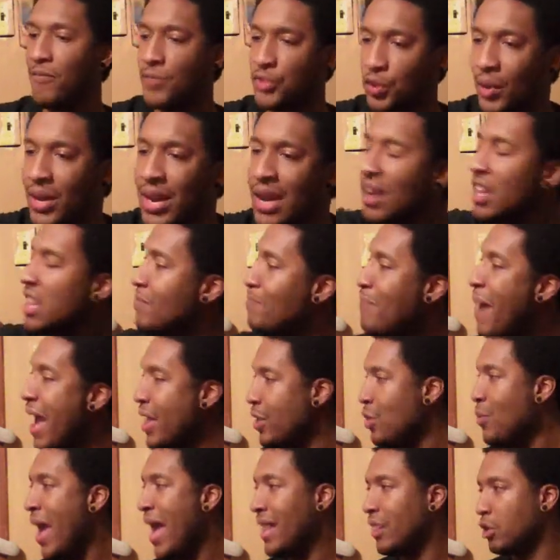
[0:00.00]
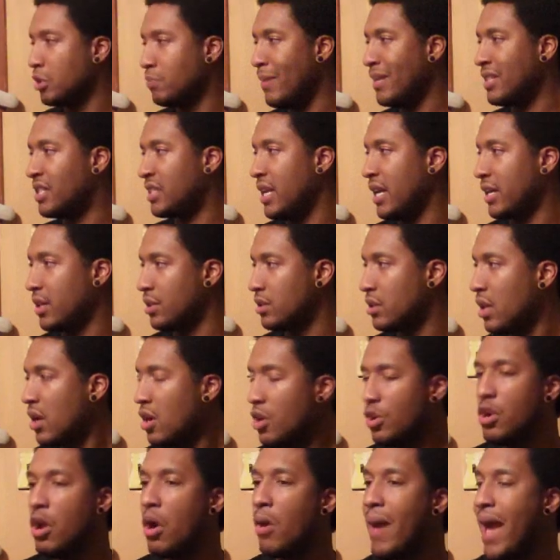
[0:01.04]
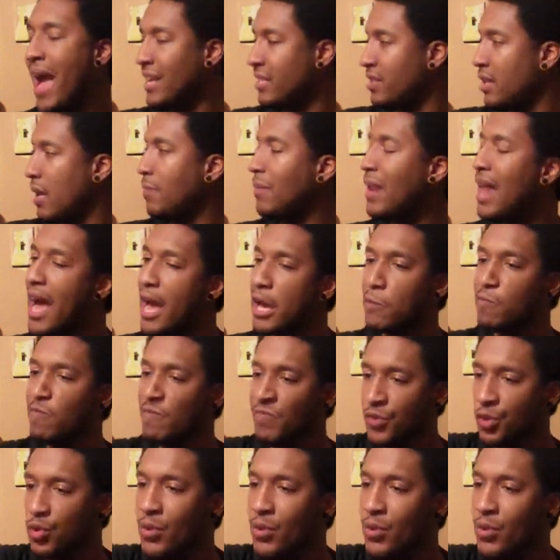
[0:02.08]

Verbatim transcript: Straight out of the bat, you had those motherfuckers. No, actually, I'm lying.